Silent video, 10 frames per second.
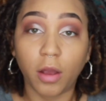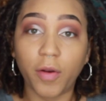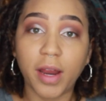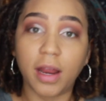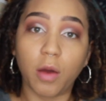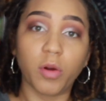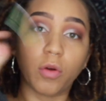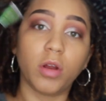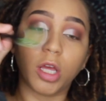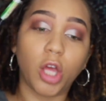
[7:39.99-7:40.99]
All right, now we're
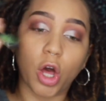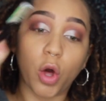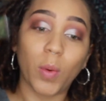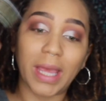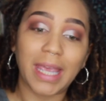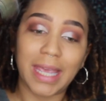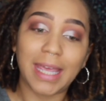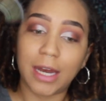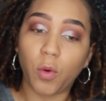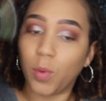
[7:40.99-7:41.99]
going to go
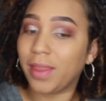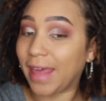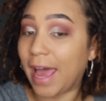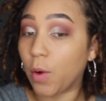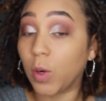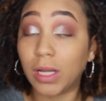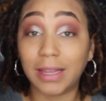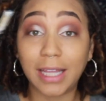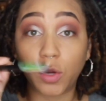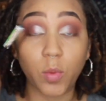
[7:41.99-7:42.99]
in with our
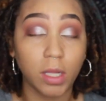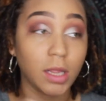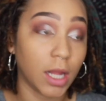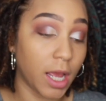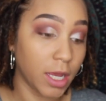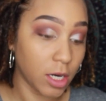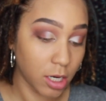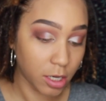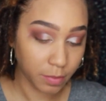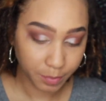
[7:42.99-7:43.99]
liquid
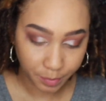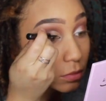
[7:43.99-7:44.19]
liner.